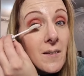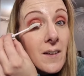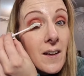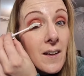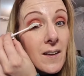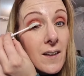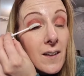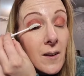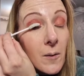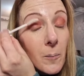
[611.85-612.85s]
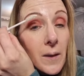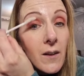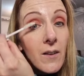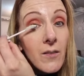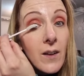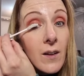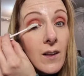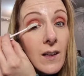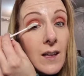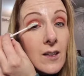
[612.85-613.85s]
Right, a little bit of
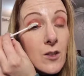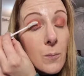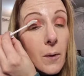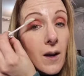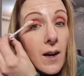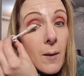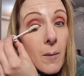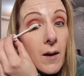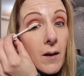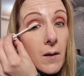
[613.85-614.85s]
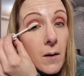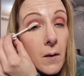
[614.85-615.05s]
lash primer.